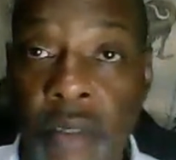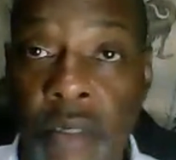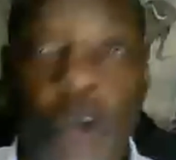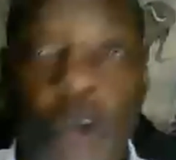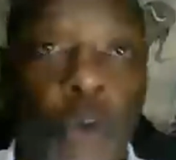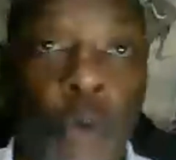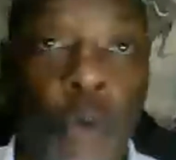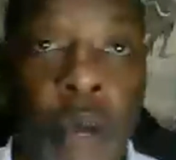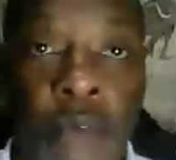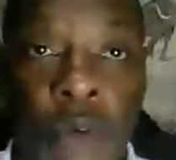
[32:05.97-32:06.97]
local
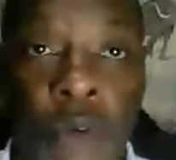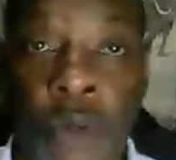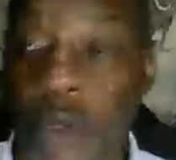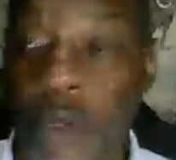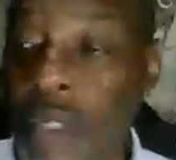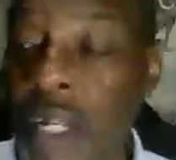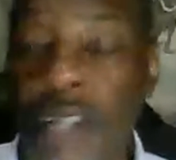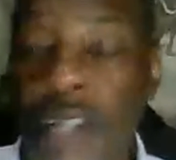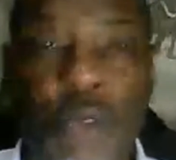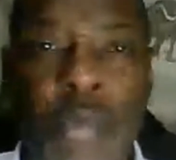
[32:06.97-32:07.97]
mobile phone. Now
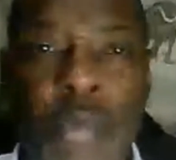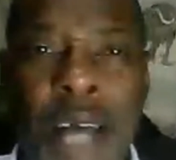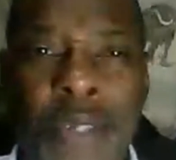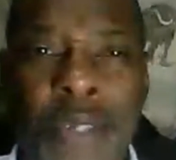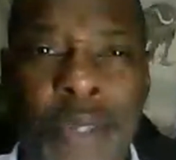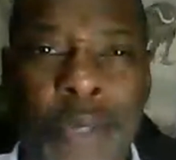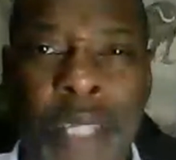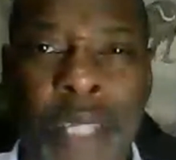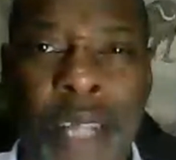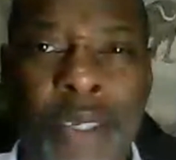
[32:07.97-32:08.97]
they're 2,000,
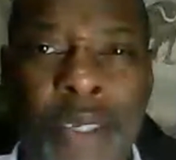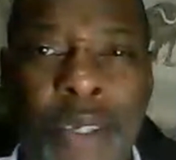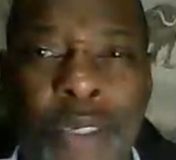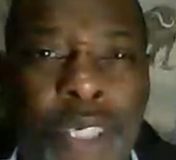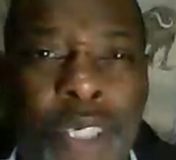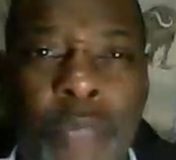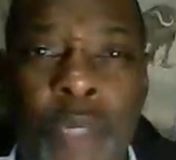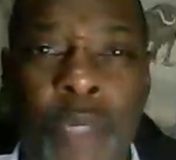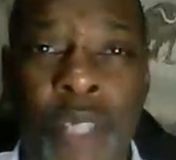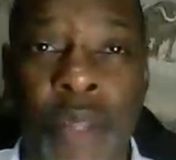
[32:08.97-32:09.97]
3,000, little cheap ones
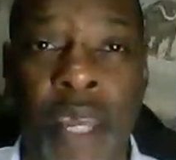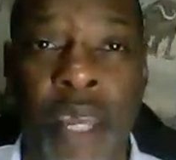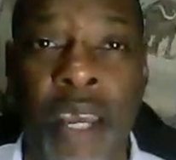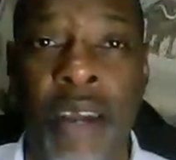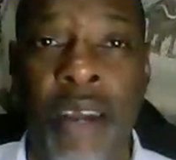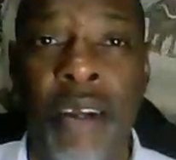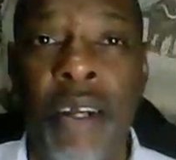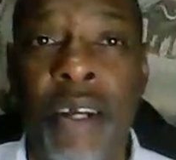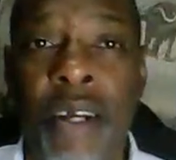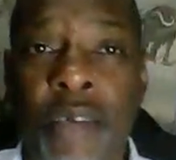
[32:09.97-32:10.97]
are there.
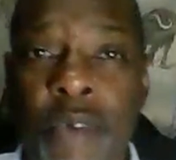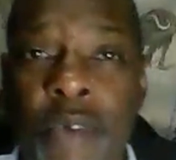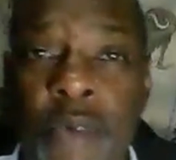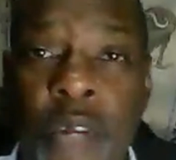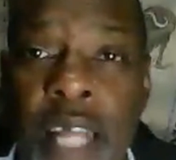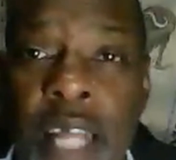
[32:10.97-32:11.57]
If your phone has a